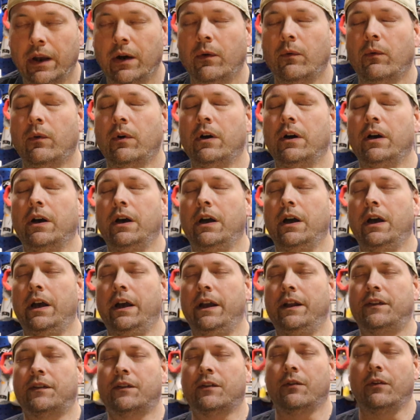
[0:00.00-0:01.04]

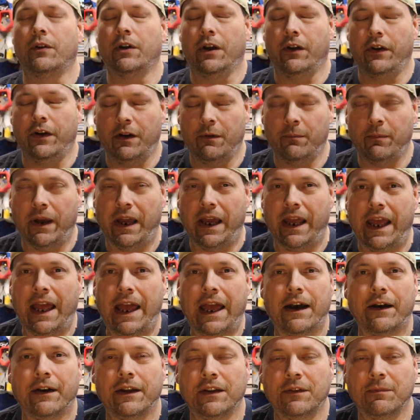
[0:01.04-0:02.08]
What's going on, everybody?
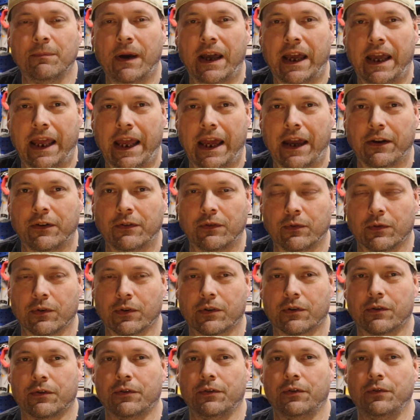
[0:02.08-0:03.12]
How is my outdoor
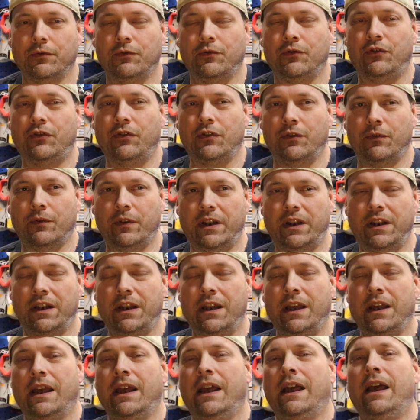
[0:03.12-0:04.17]
crew doing?
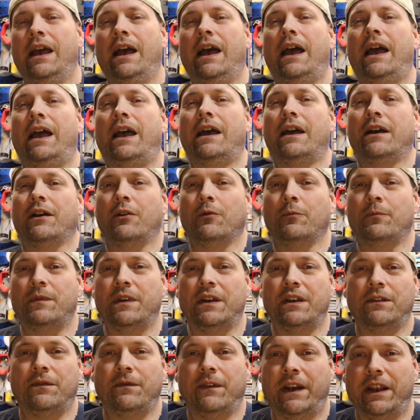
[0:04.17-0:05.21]
I hope
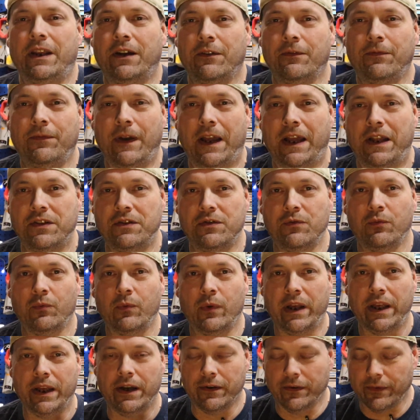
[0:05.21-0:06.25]
this video finds you
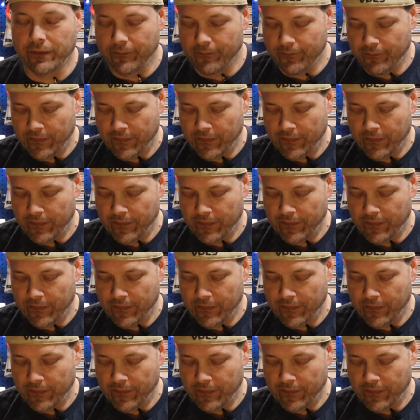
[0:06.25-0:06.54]
well.